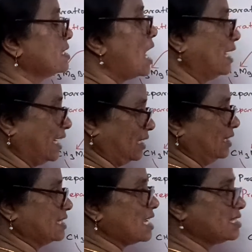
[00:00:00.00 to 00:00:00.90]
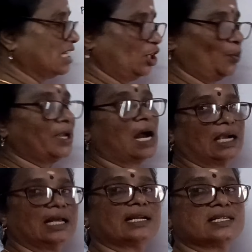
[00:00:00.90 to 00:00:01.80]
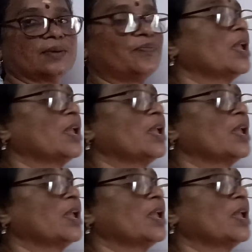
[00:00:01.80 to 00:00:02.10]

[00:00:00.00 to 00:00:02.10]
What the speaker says: adduct. These are said to be adduct.